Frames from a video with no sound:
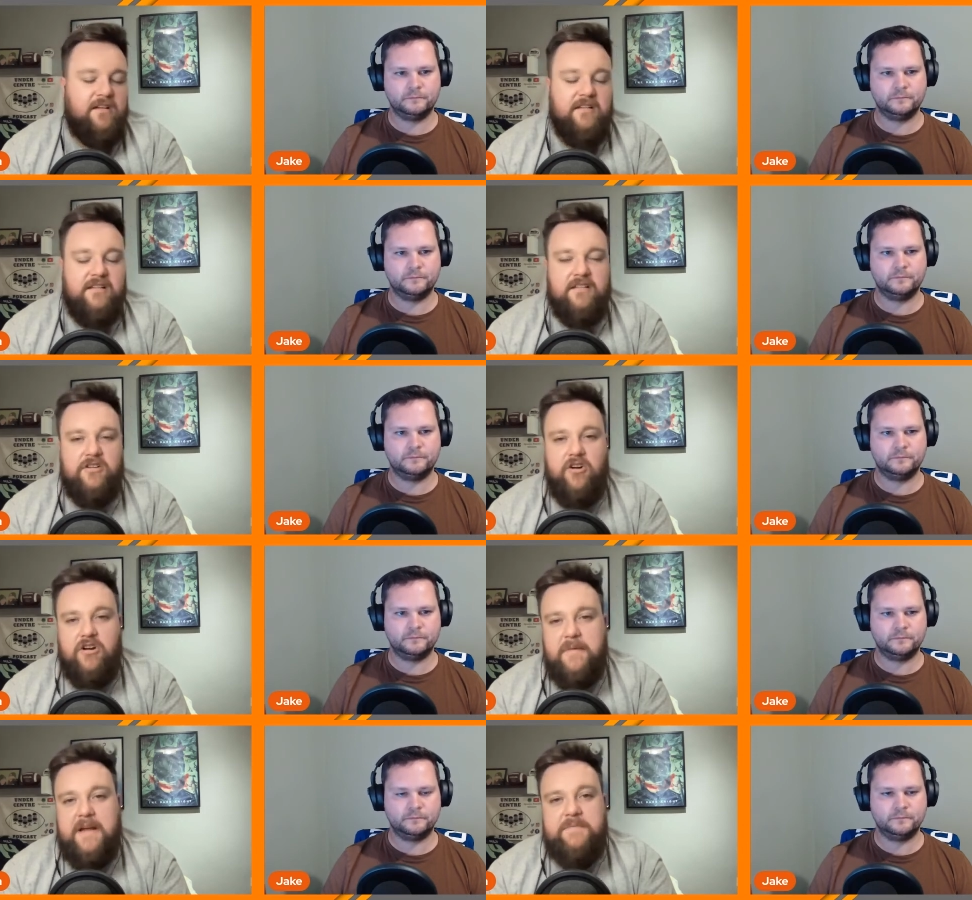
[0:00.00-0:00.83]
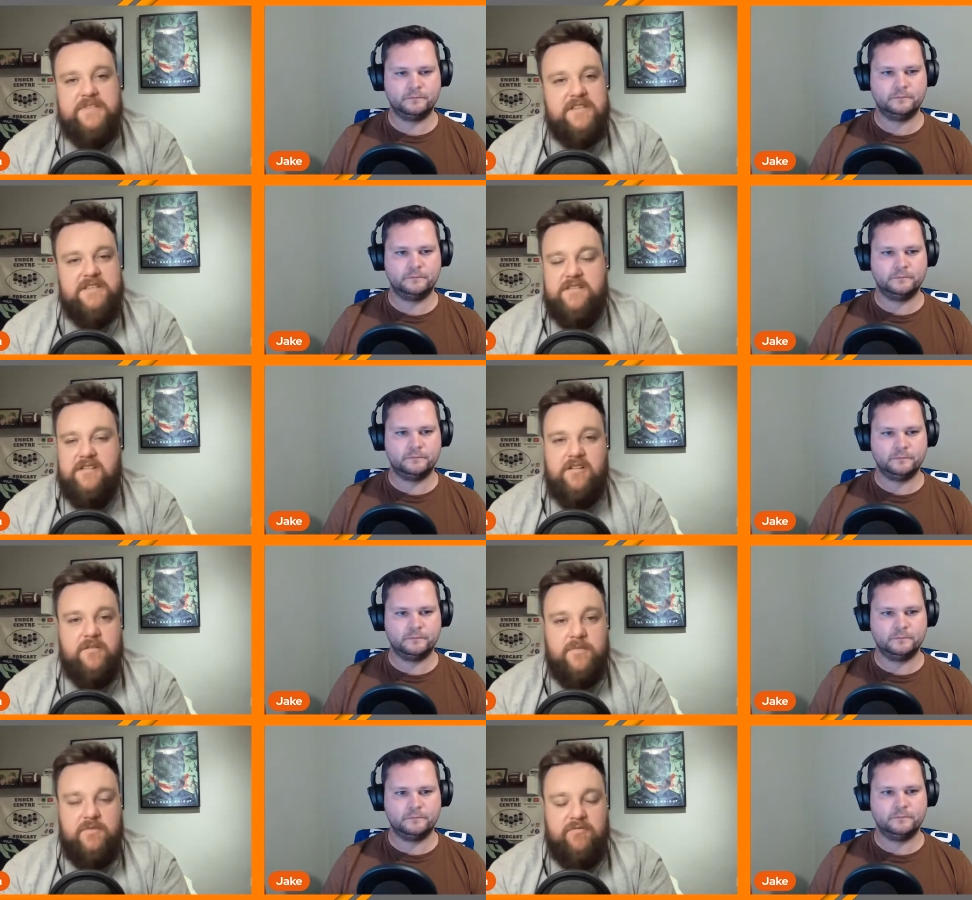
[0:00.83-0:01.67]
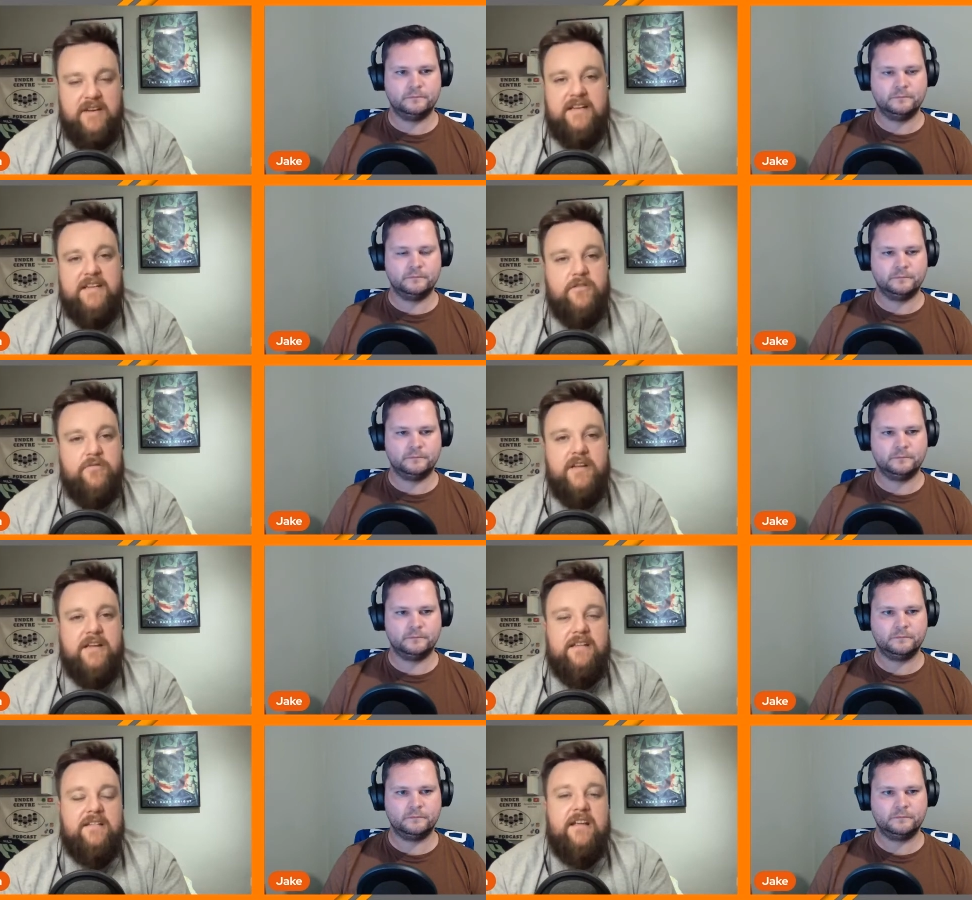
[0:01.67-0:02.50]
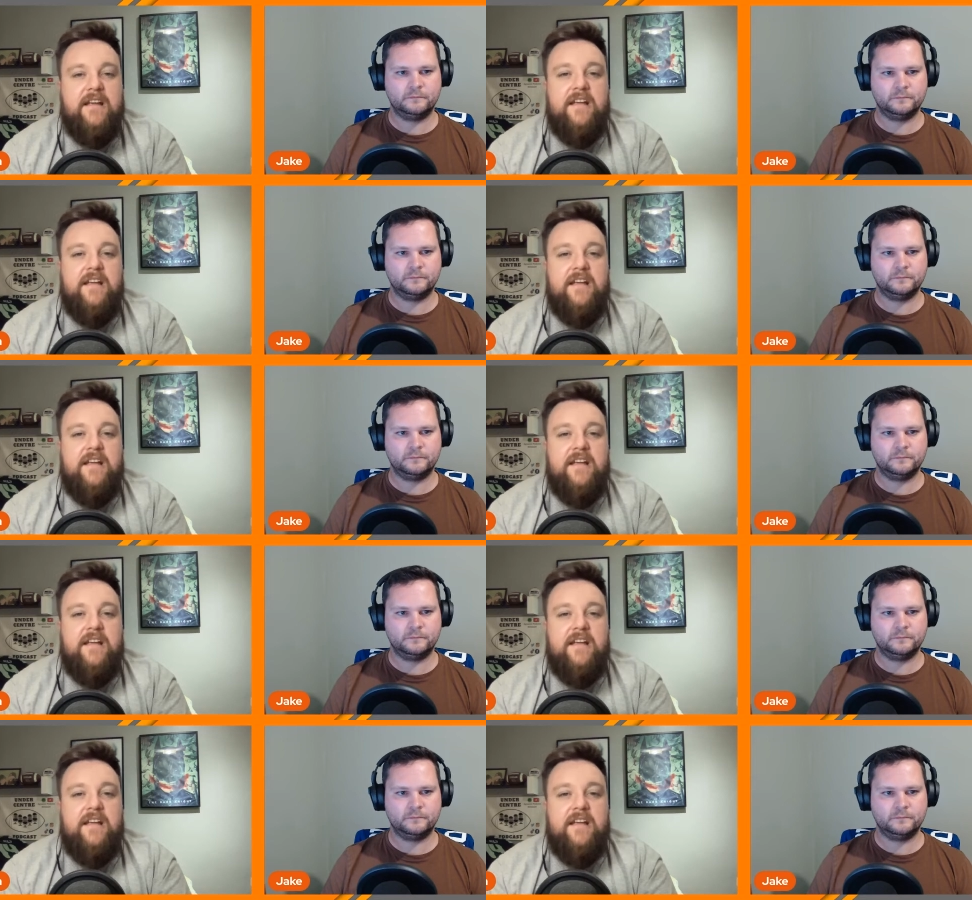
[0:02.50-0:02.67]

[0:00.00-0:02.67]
Speaker 1: uh, in the cornerback positions are going to be really quick, and